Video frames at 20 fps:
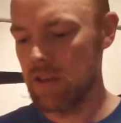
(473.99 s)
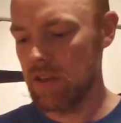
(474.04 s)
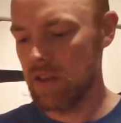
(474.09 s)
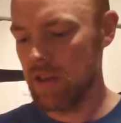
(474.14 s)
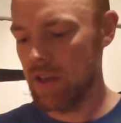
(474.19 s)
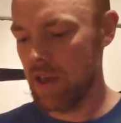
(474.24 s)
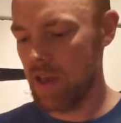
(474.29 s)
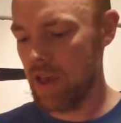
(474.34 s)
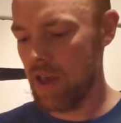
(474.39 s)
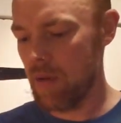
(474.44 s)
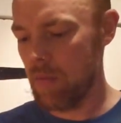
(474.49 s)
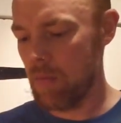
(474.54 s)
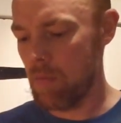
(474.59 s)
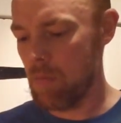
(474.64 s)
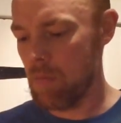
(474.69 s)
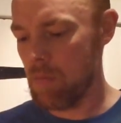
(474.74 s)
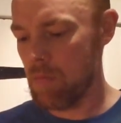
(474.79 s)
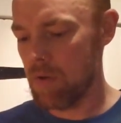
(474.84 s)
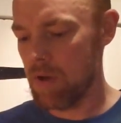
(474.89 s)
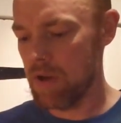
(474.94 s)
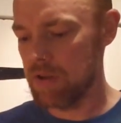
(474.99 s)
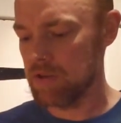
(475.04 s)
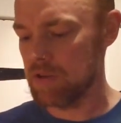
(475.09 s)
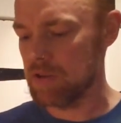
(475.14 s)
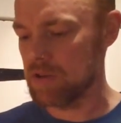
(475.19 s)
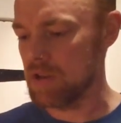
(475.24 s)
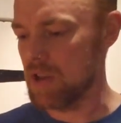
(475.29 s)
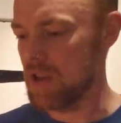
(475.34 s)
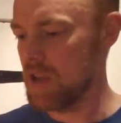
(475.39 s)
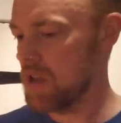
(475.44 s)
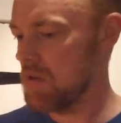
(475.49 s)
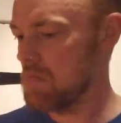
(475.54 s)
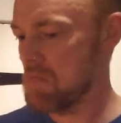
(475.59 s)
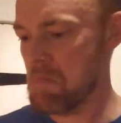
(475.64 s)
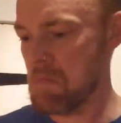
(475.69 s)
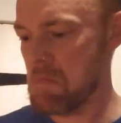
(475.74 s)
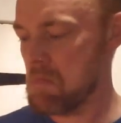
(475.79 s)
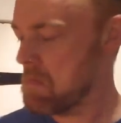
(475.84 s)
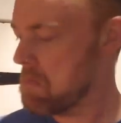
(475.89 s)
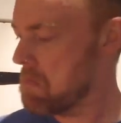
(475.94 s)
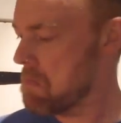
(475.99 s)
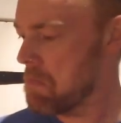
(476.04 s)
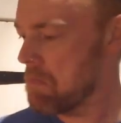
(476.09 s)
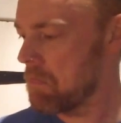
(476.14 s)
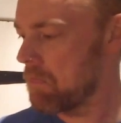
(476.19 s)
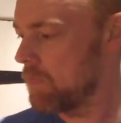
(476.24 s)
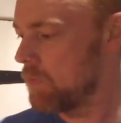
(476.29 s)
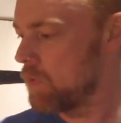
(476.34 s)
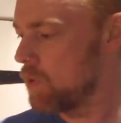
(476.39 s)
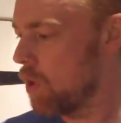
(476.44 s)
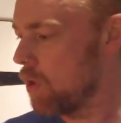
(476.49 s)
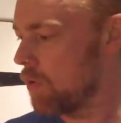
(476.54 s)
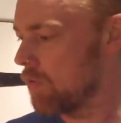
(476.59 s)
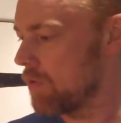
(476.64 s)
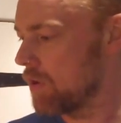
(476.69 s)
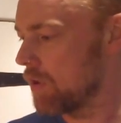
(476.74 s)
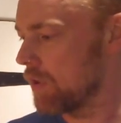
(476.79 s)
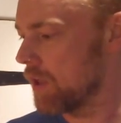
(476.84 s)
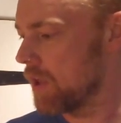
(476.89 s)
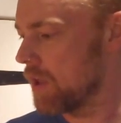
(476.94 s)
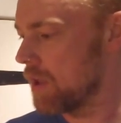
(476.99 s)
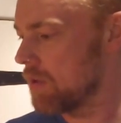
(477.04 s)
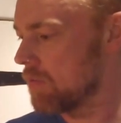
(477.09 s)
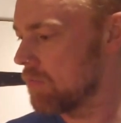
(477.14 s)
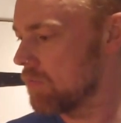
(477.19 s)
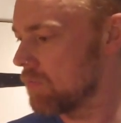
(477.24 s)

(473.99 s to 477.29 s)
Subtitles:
As I say, not really